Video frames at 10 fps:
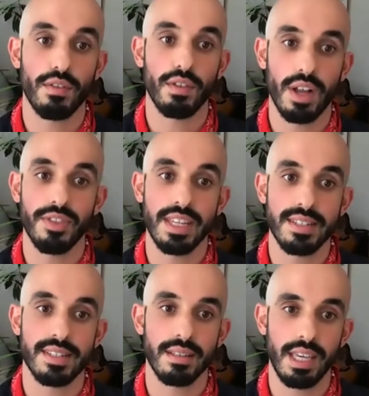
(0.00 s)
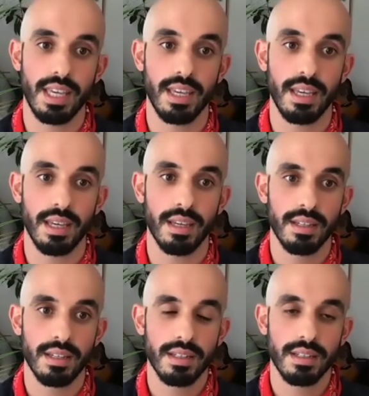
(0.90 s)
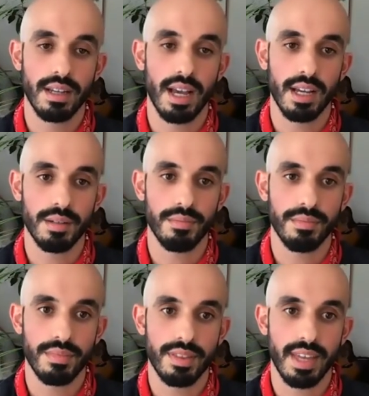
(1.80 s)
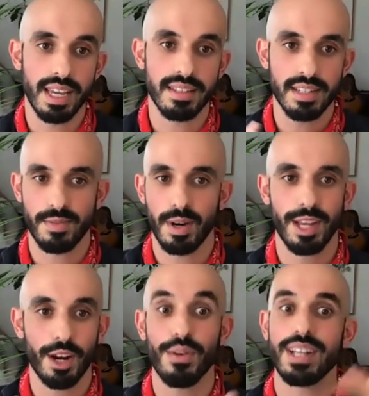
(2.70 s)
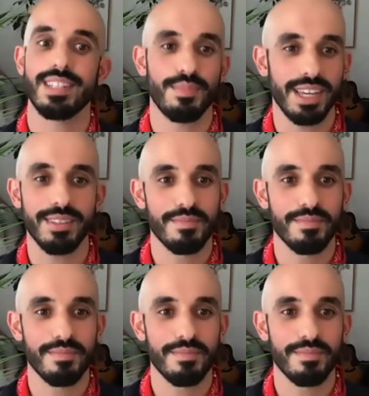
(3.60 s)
around these key things as far as like a recipe.